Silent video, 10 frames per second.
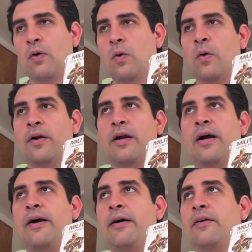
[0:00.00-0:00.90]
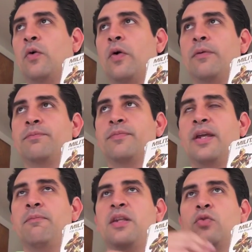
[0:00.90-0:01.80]
or
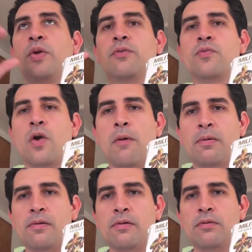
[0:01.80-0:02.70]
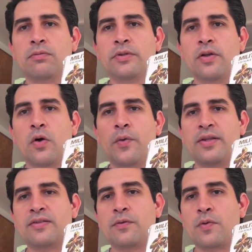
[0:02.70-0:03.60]
in between rubble. You know,
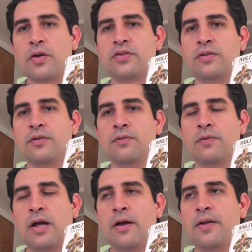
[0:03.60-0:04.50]
it's a Russian